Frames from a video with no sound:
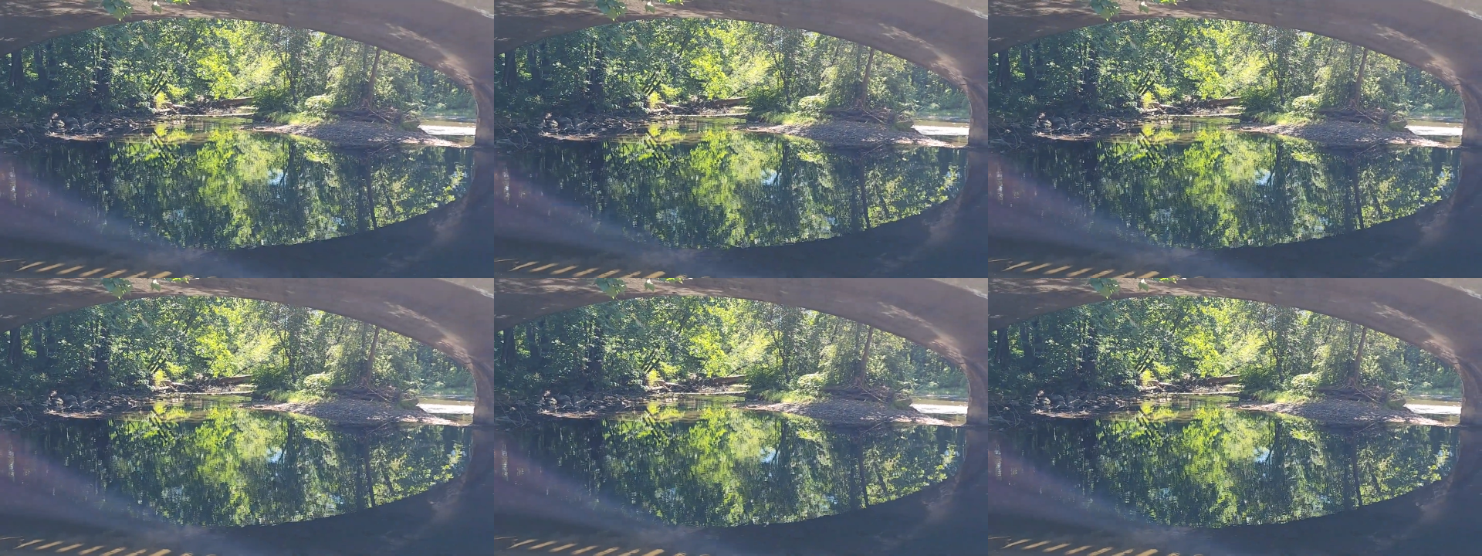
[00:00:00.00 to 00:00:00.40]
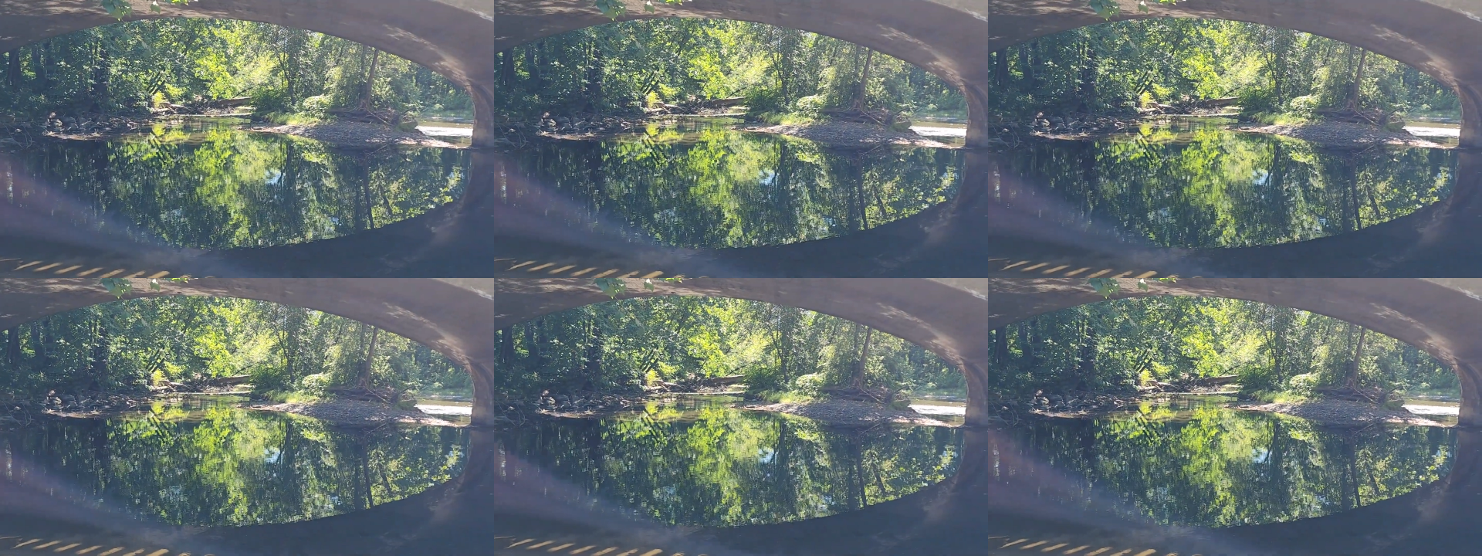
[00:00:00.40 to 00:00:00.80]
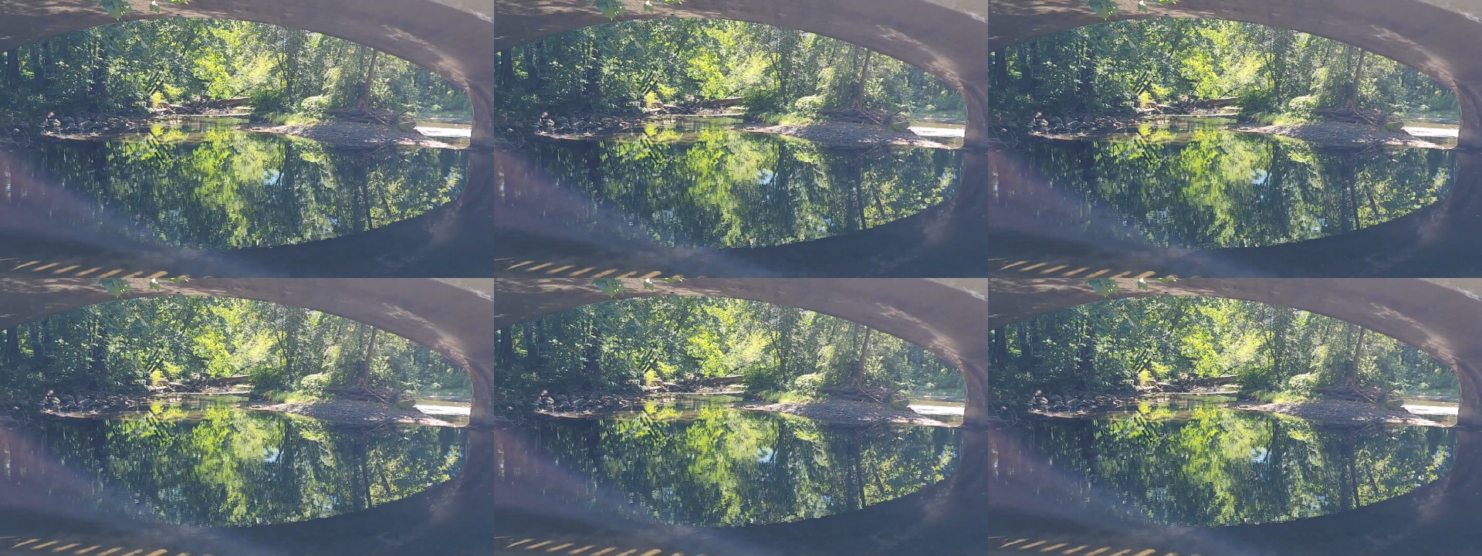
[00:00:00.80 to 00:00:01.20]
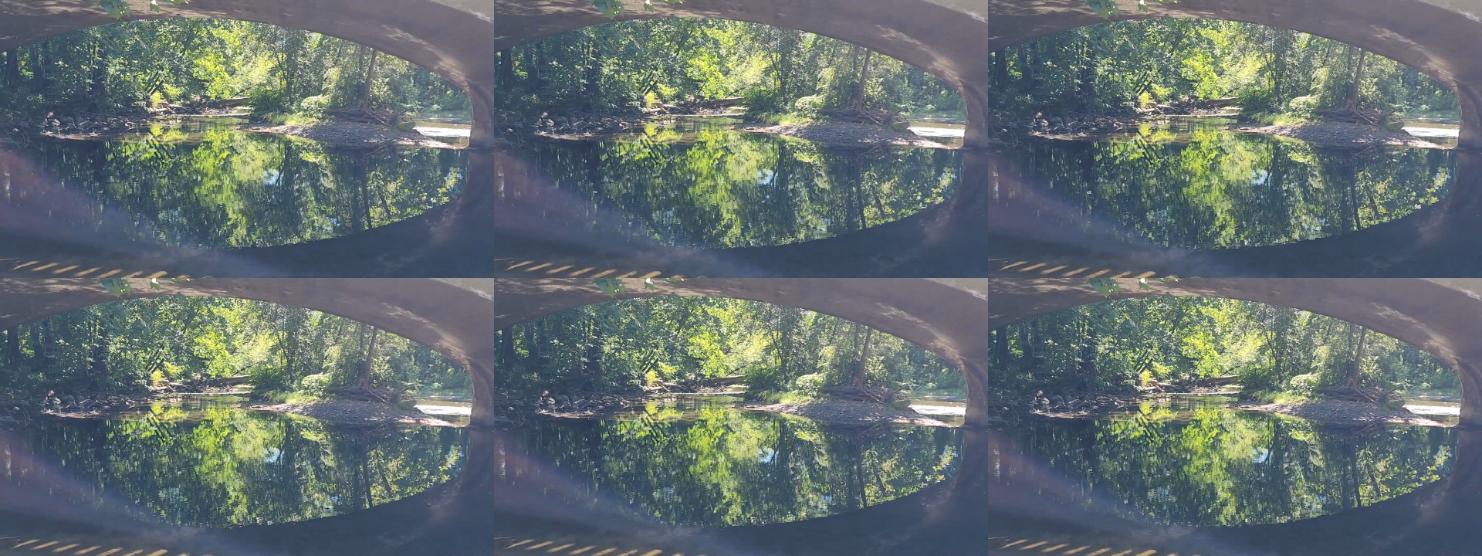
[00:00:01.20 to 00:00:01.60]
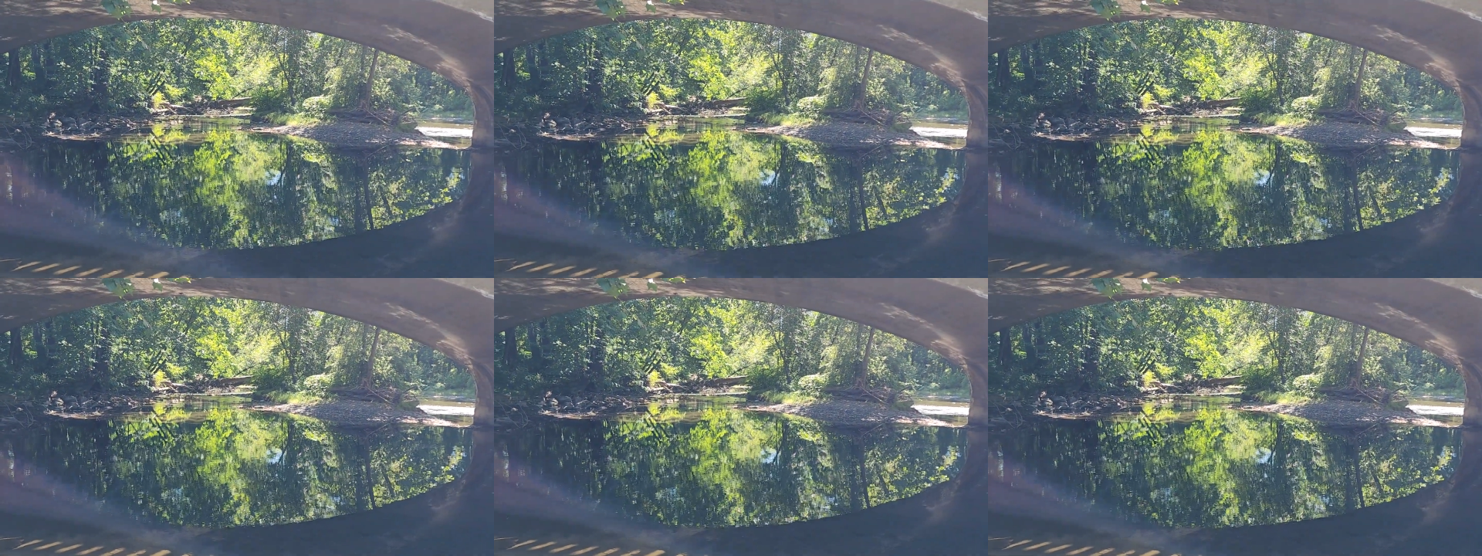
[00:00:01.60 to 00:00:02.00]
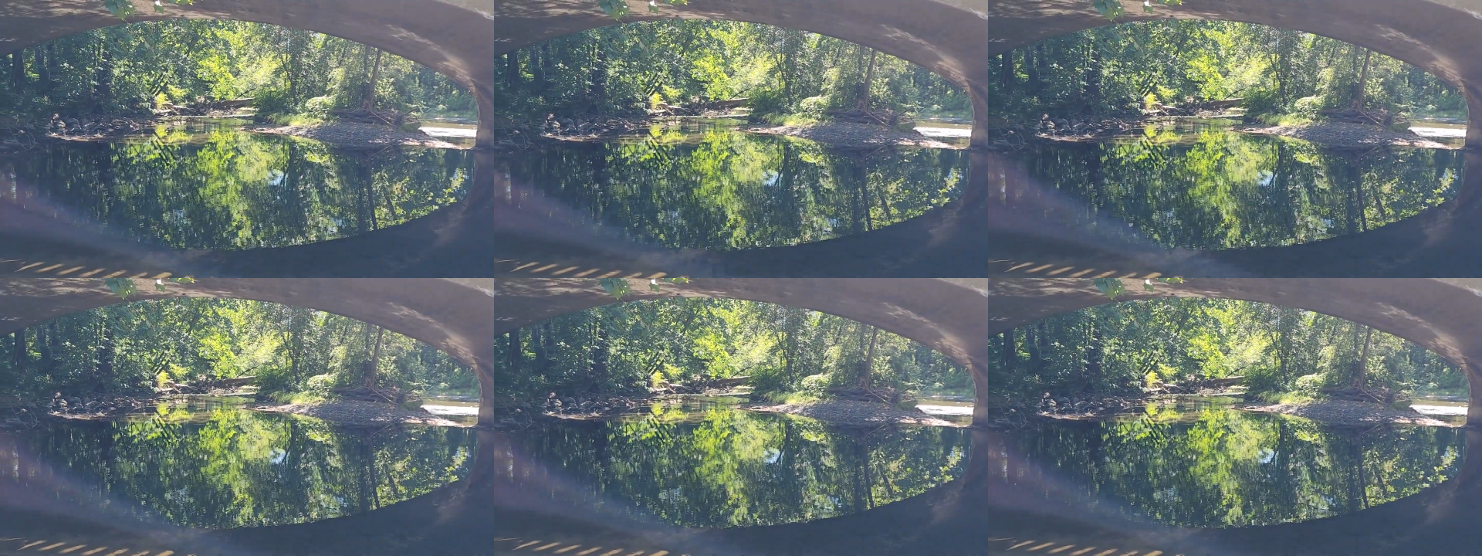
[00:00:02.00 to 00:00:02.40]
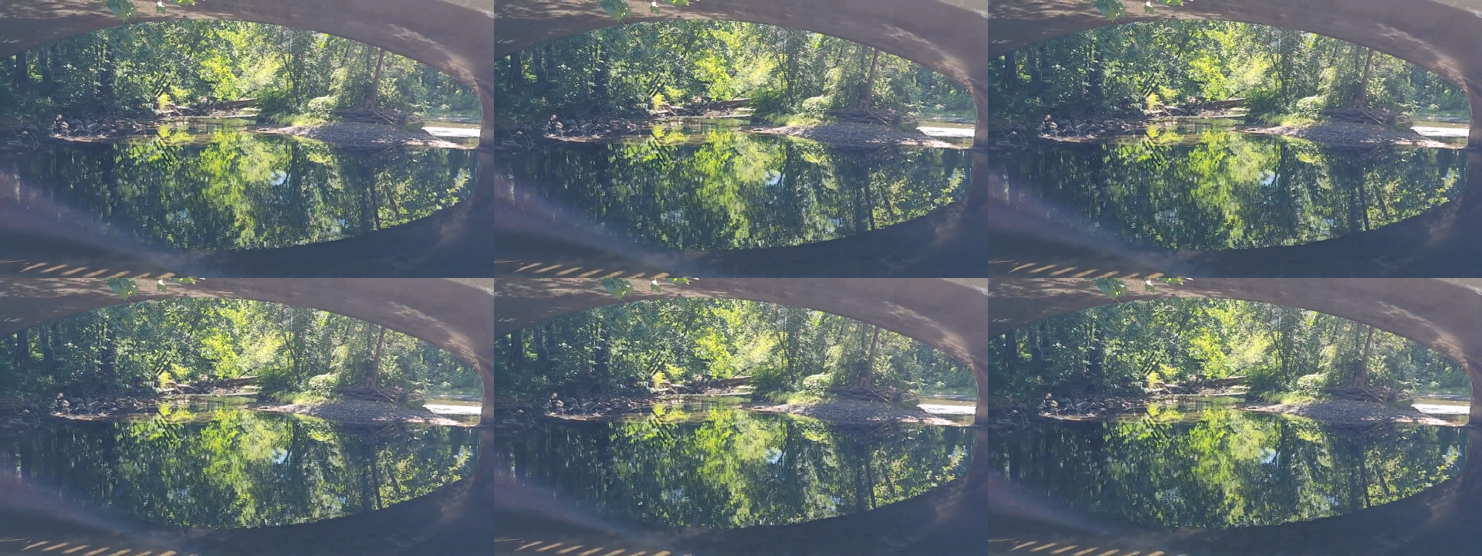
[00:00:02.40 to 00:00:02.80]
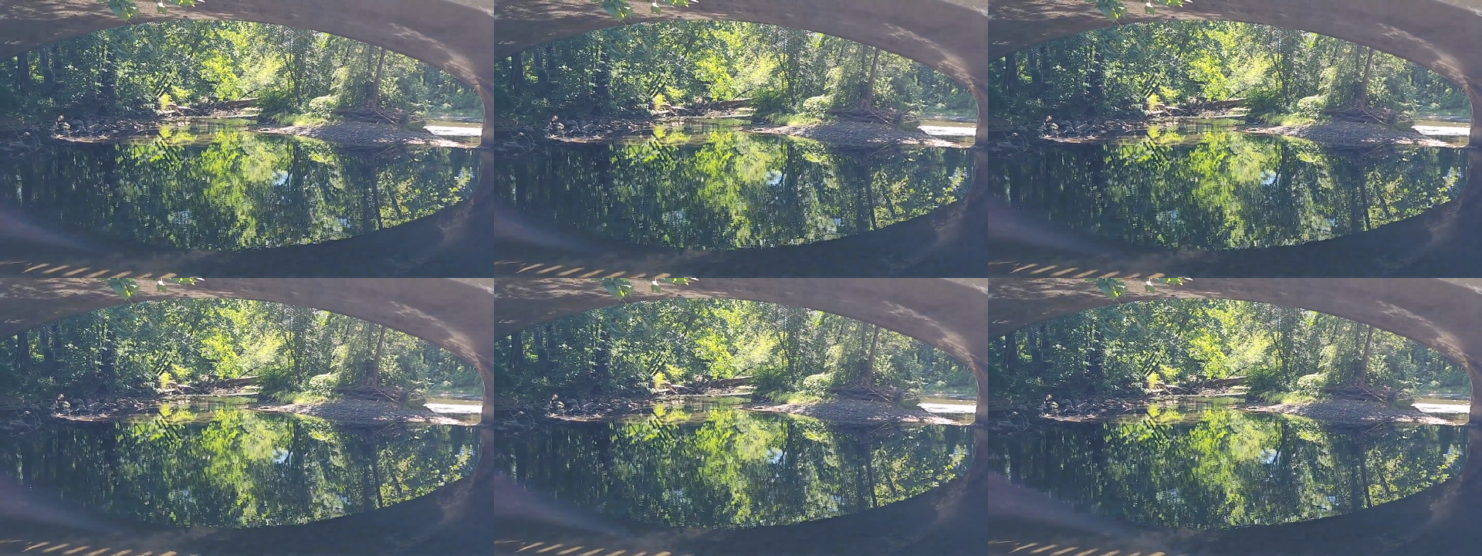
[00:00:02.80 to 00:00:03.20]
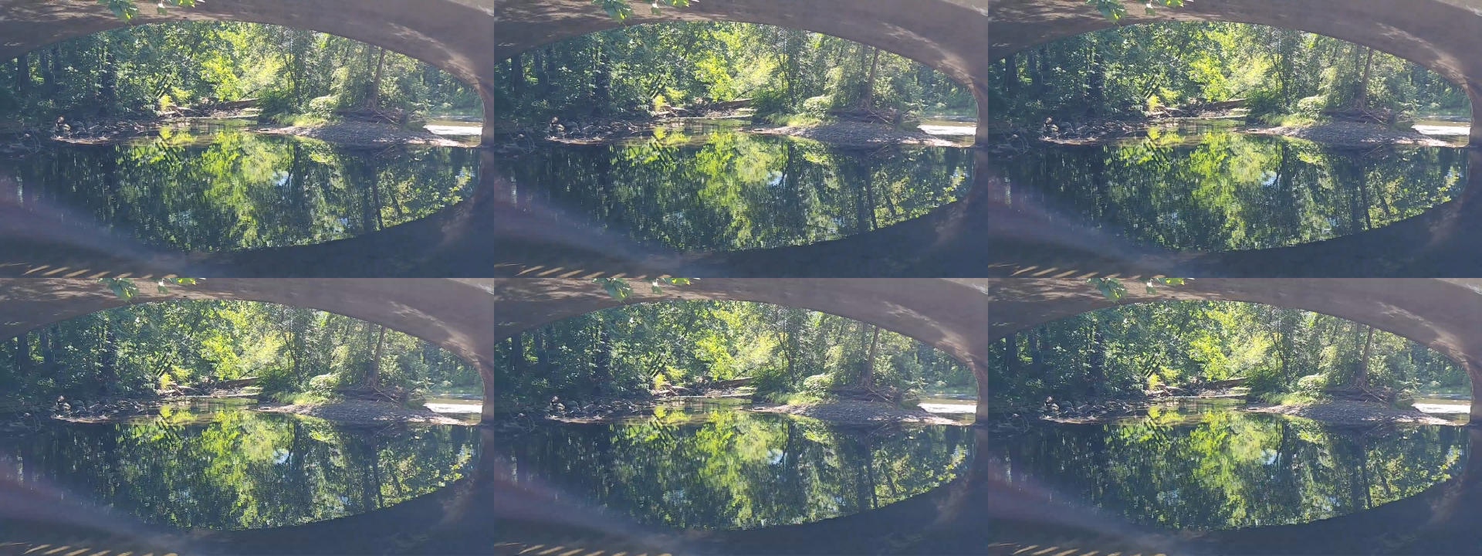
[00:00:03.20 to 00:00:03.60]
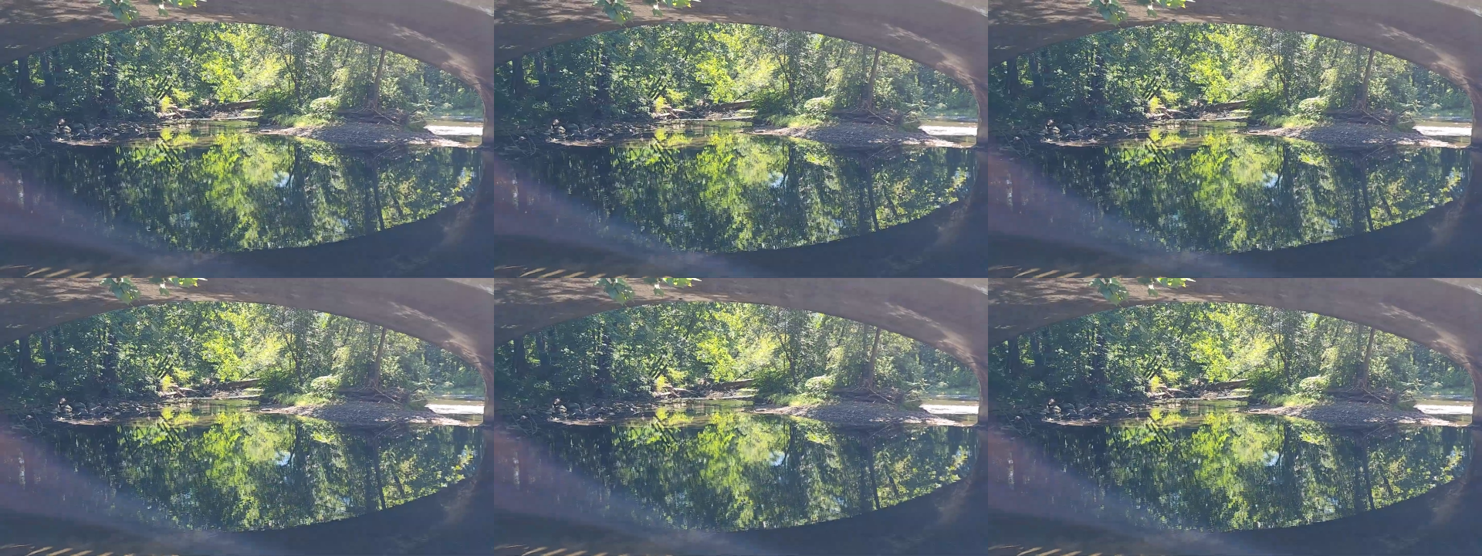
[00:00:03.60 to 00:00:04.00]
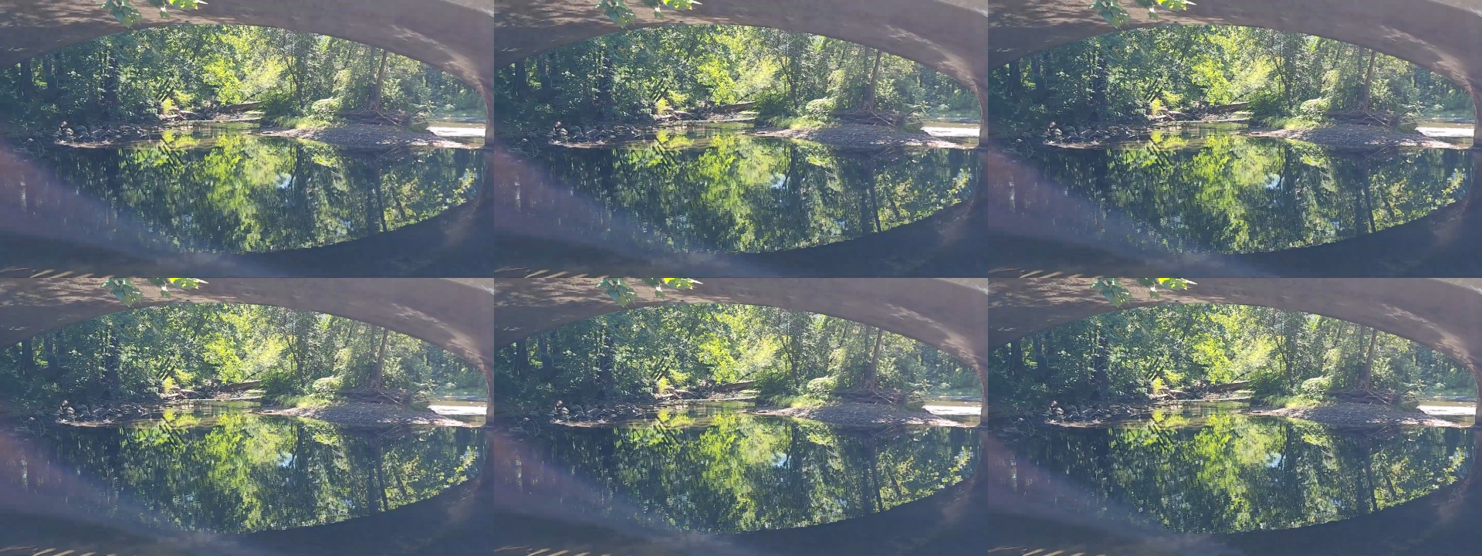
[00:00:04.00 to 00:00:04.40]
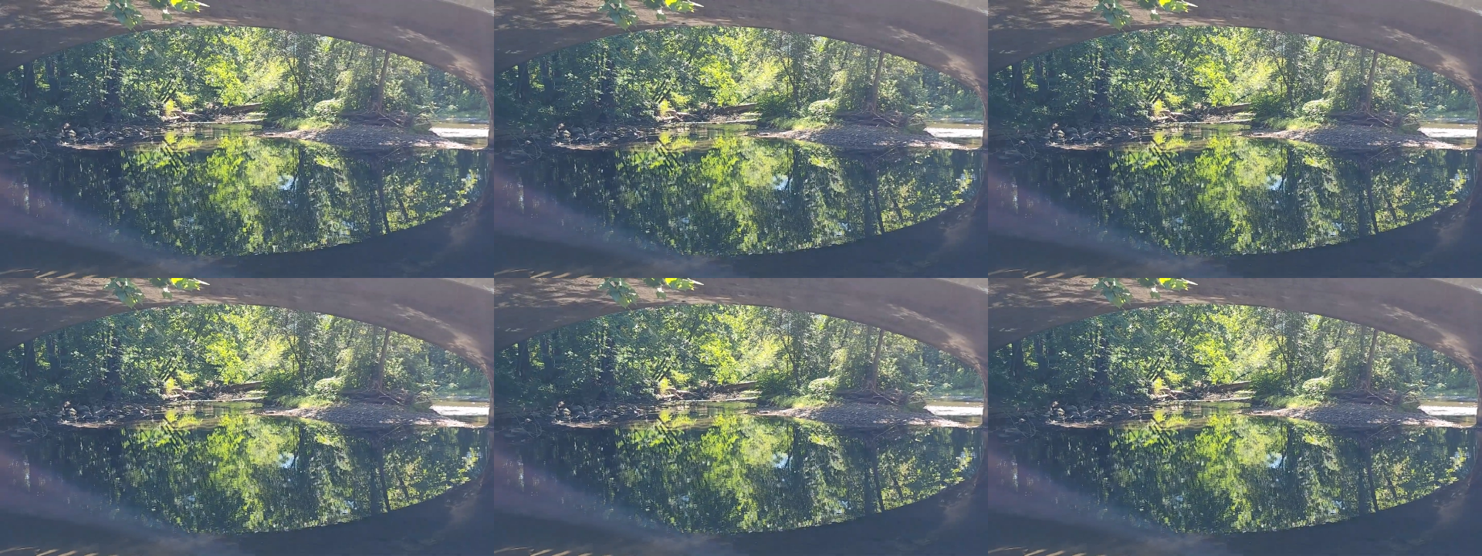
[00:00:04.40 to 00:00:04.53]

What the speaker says: Nobody's mouth can be seen.